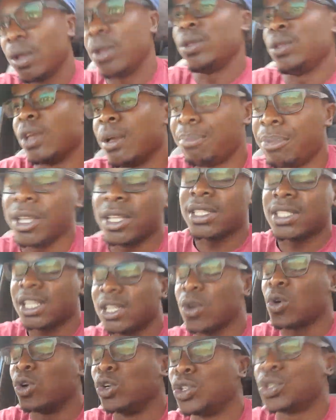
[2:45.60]
you're basically
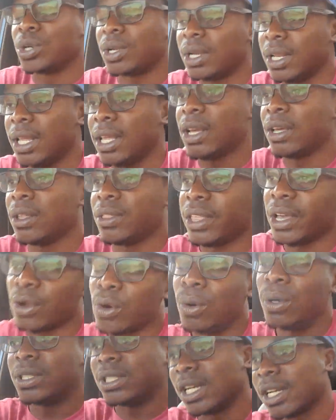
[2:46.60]
controlling the
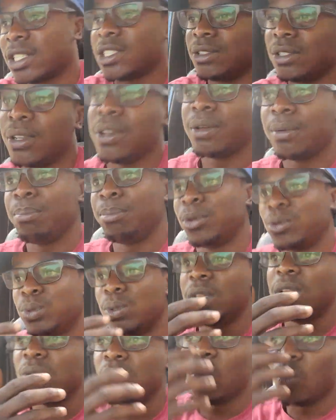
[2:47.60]
contact
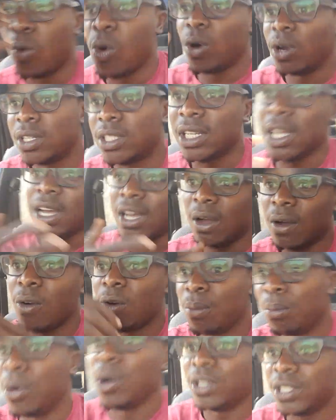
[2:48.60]
between water or
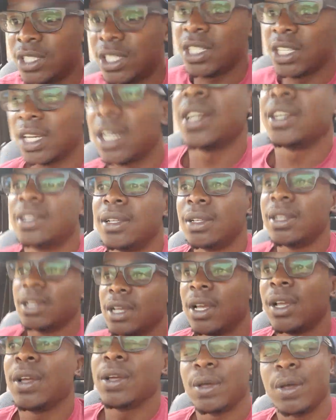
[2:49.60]
moisture
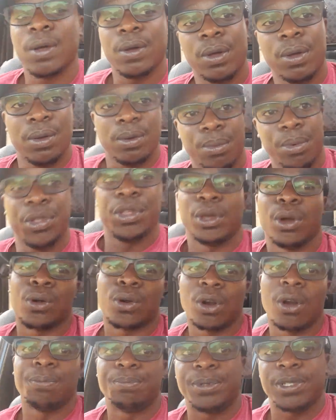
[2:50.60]
with your
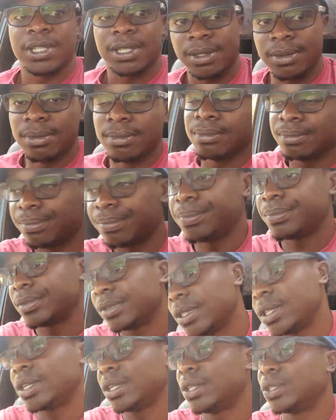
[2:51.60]
crops.
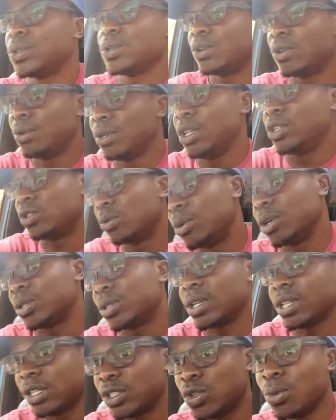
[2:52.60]
So you need to make
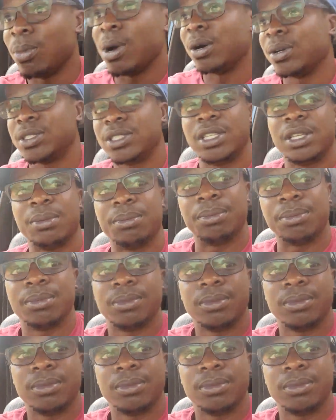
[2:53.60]
sure that you mulch them.